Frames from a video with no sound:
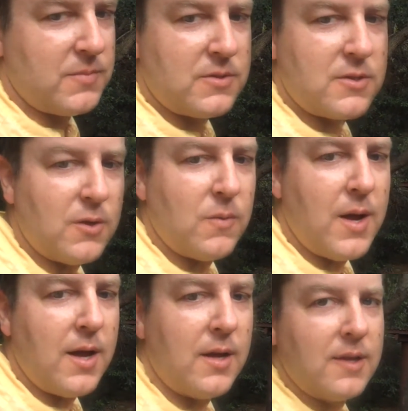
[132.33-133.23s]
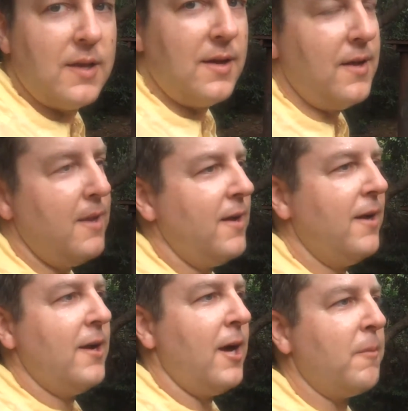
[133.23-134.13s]
So
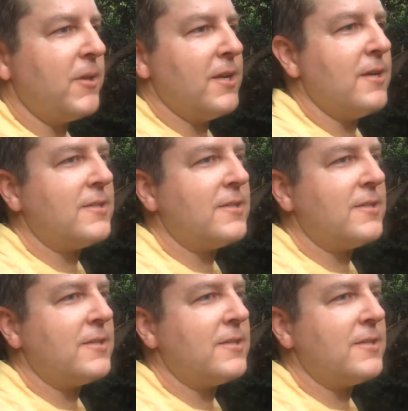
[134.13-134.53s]
I'm gonna